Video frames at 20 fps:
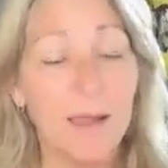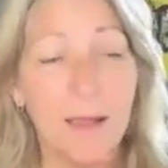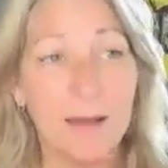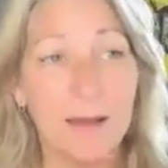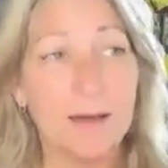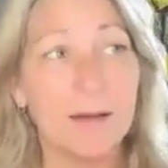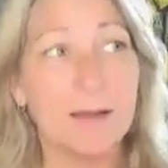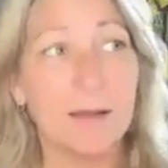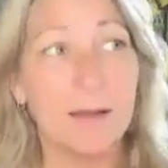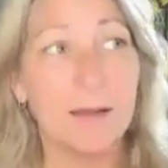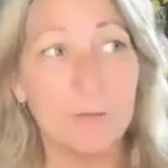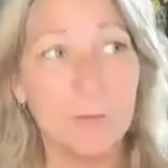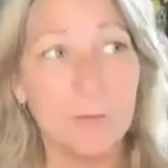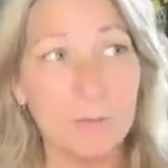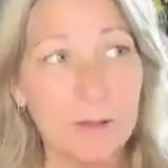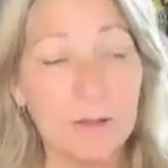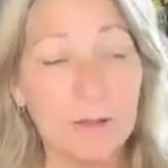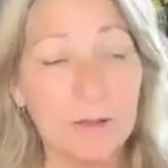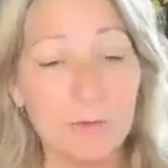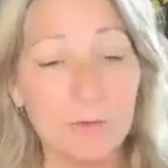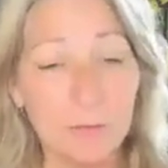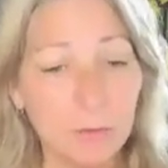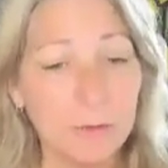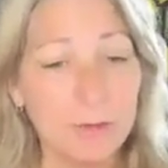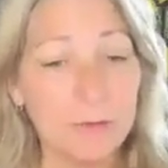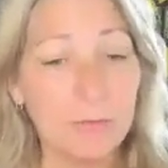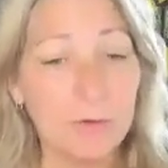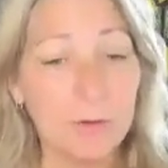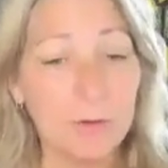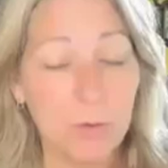And it can really
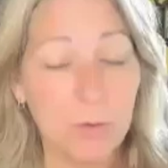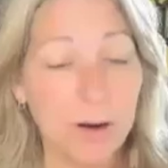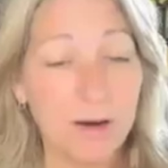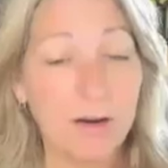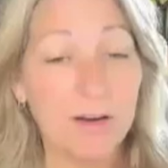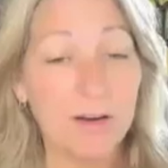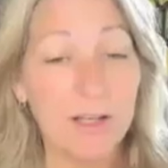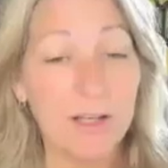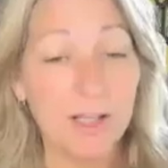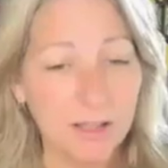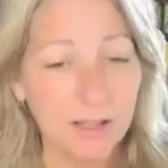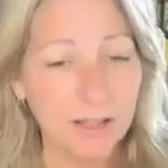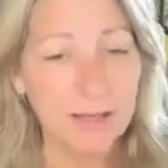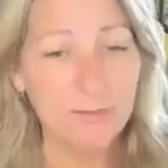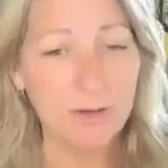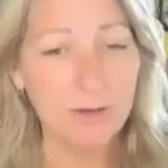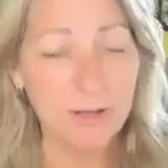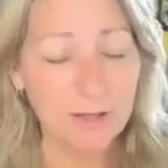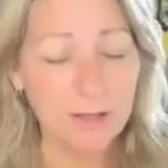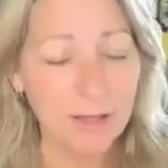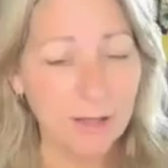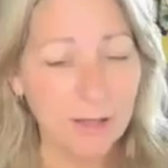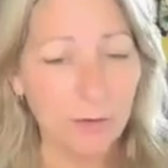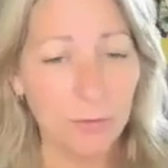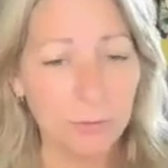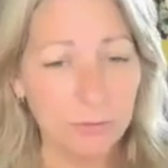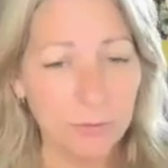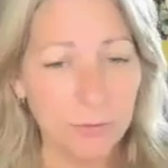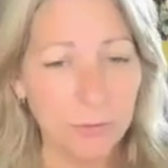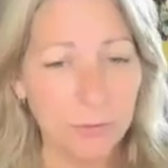truly require leaving that
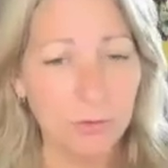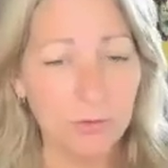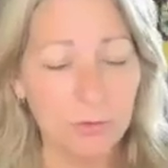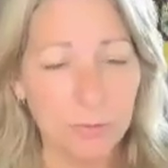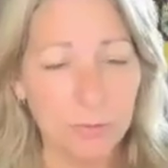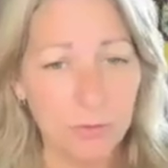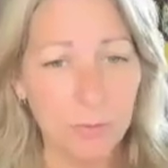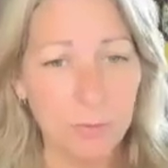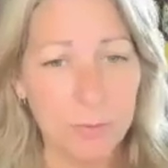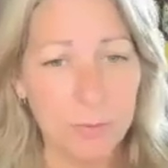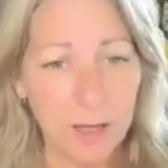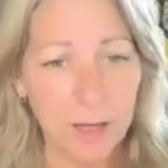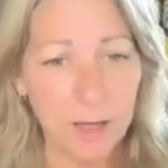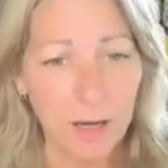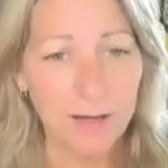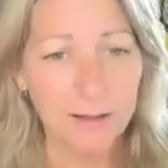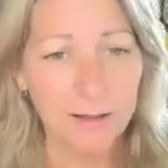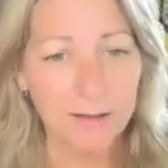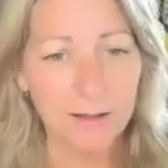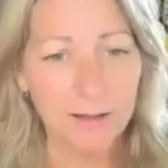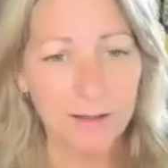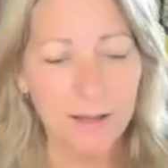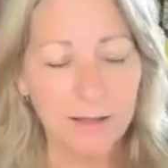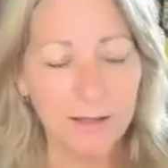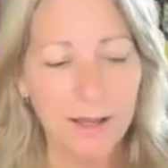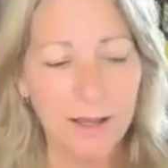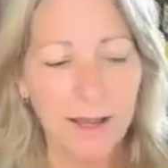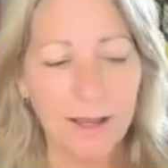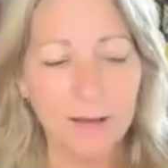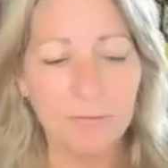old version of you behind
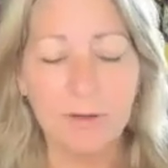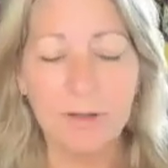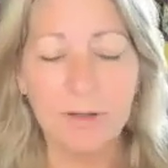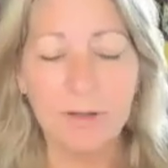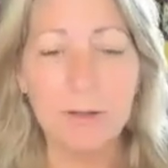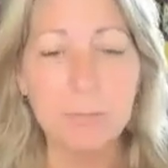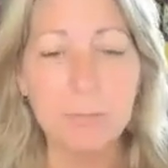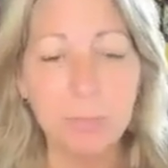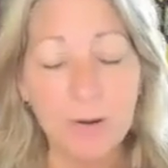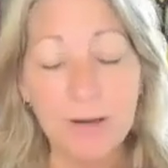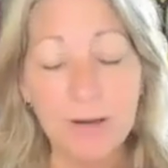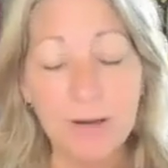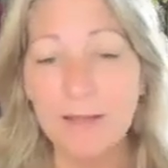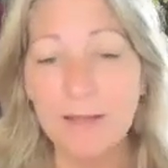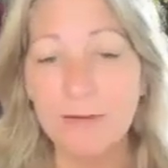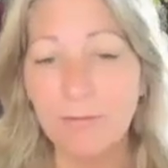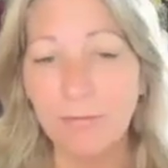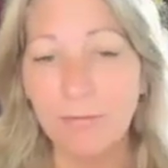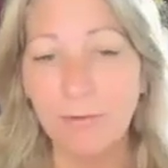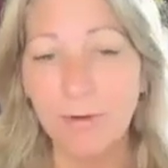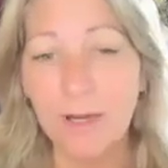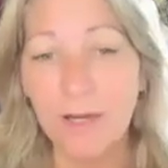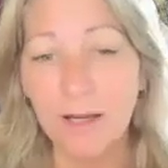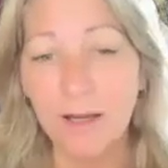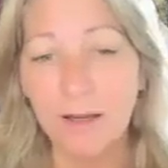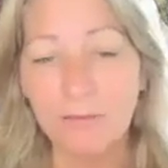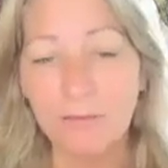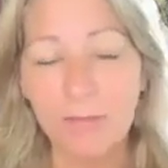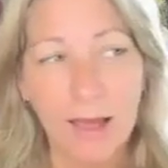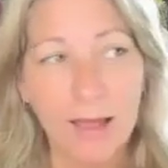and really breaking free
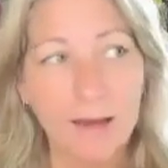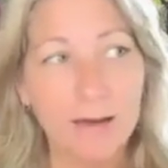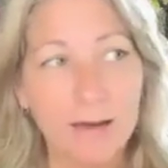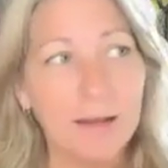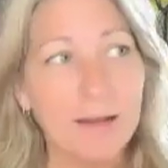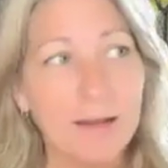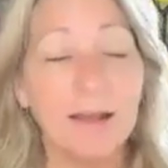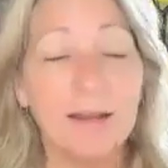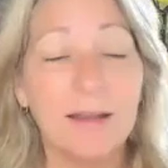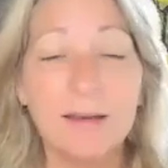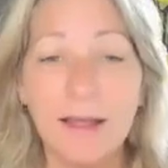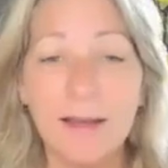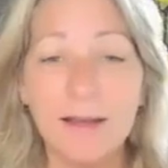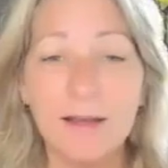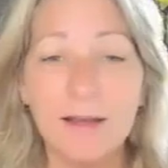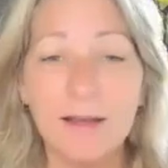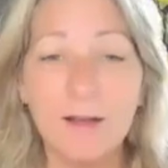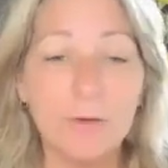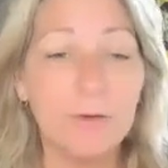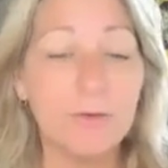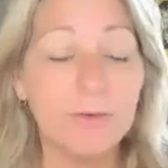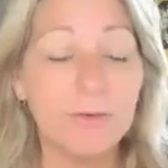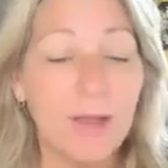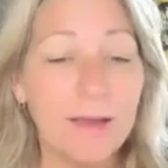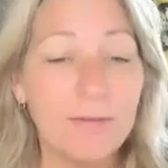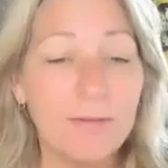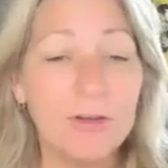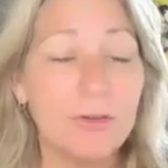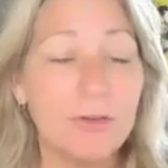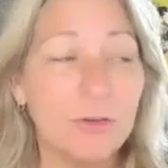of that. And that includes
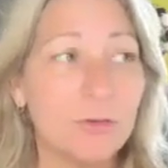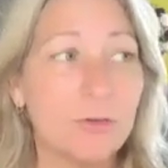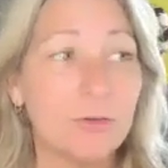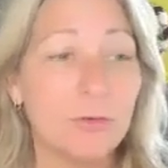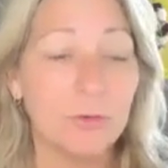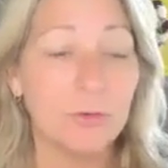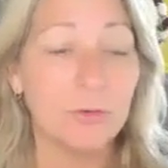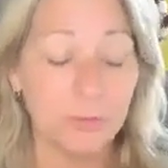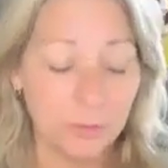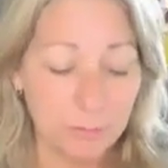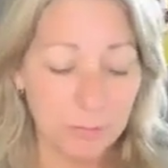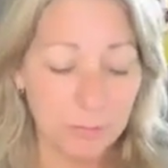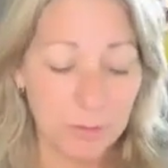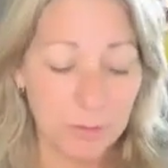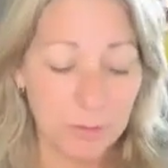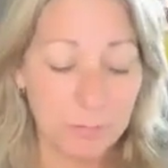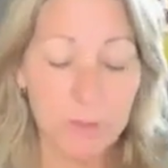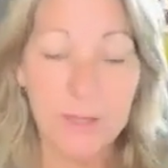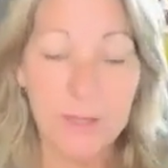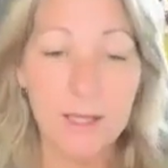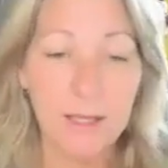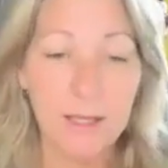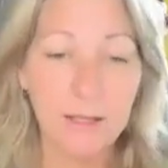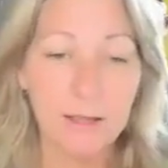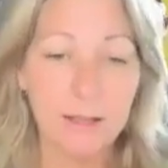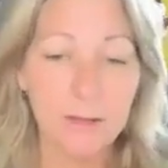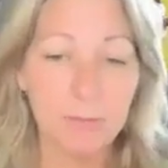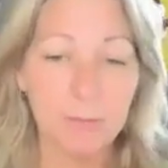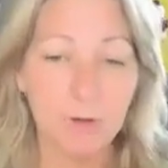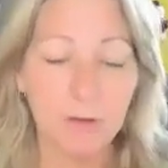having to do some of the big
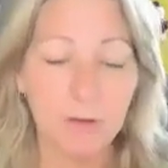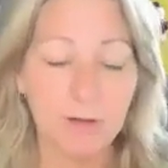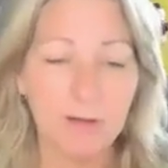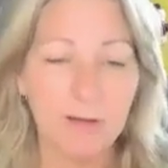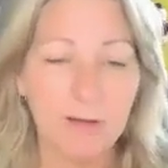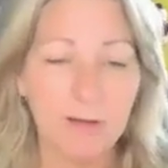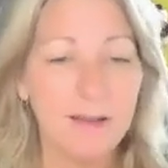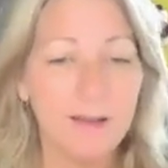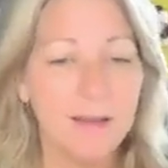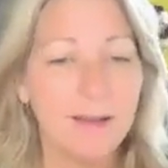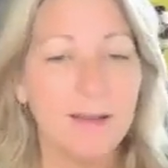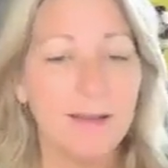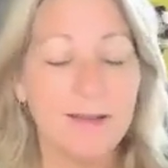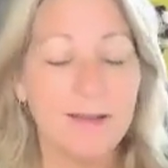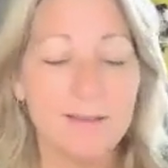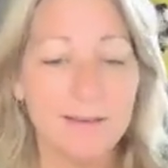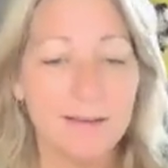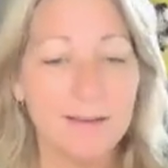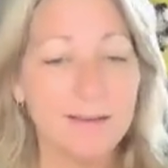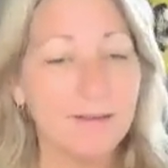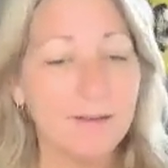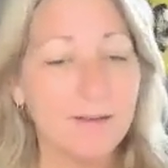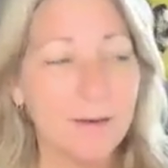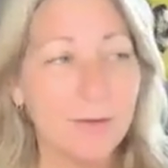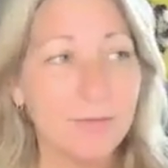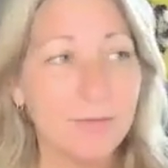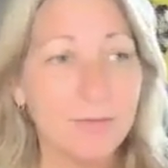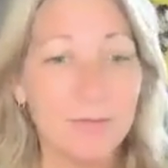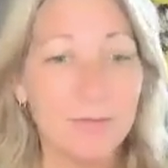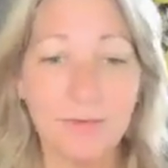healing work. It's easy
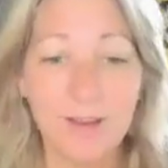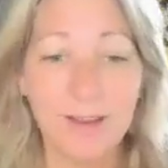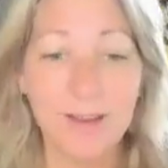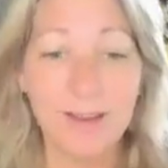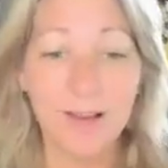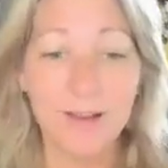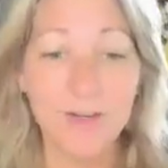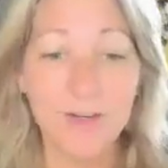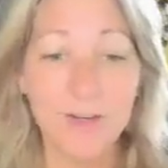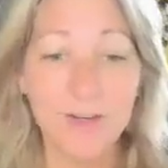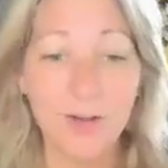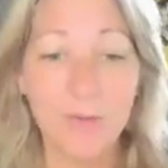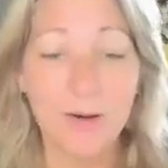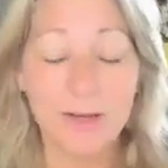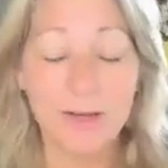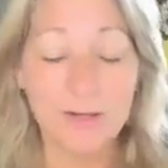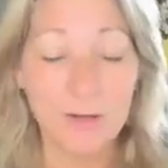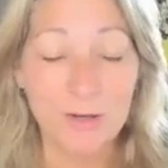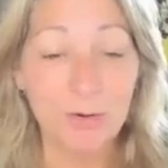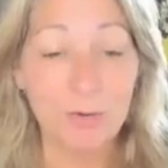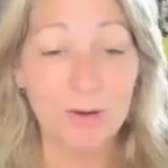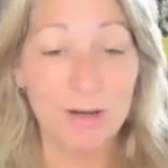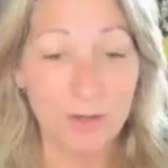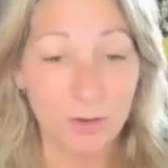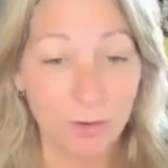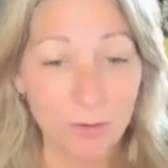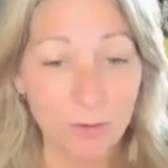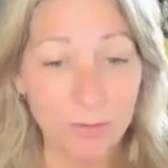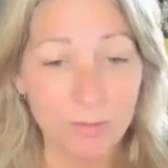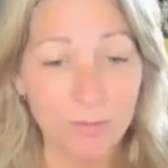enough to say, I know, I know, I
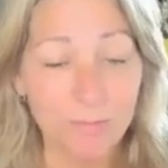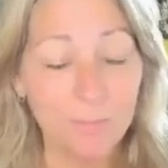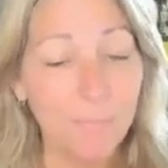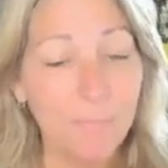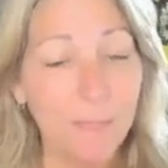know.